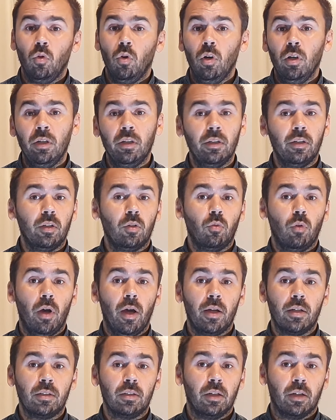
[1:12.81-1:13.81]
only
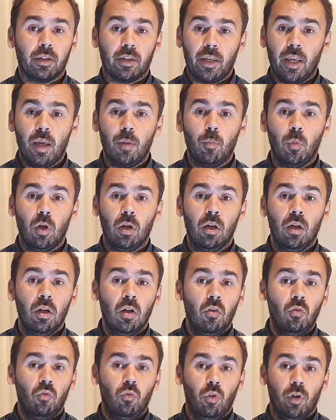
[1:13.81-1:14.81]
requires a cable
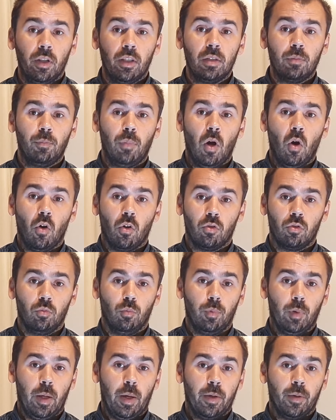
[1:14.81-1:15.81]
for its power
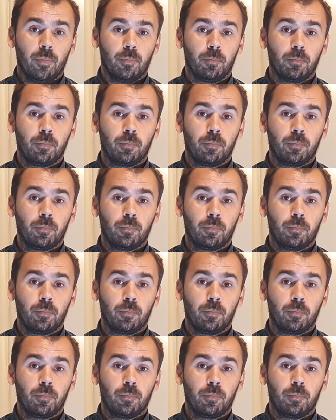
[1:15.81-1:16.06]
supply.